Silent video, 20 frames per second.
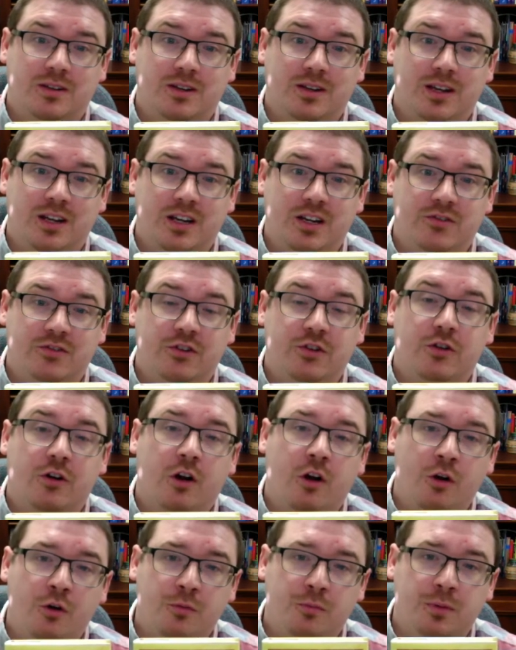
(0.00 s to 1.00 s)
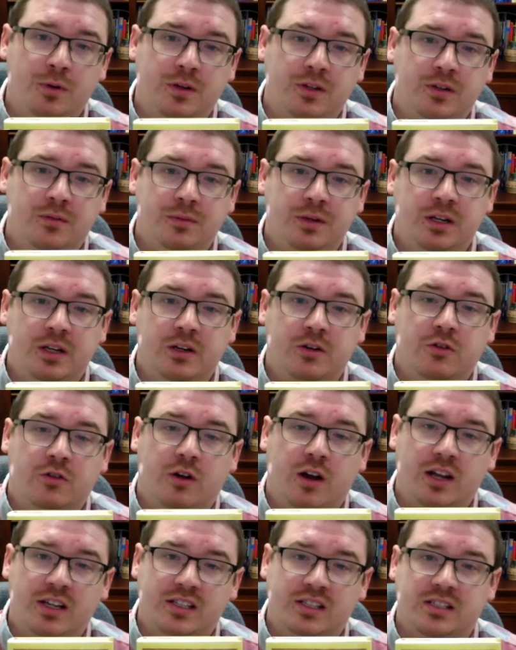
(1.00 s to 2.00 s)
And if you're open to being
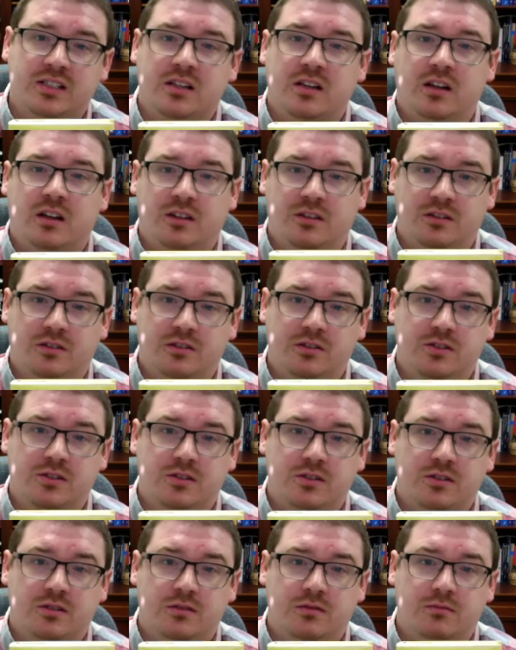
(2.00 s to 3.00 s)
Christ to others.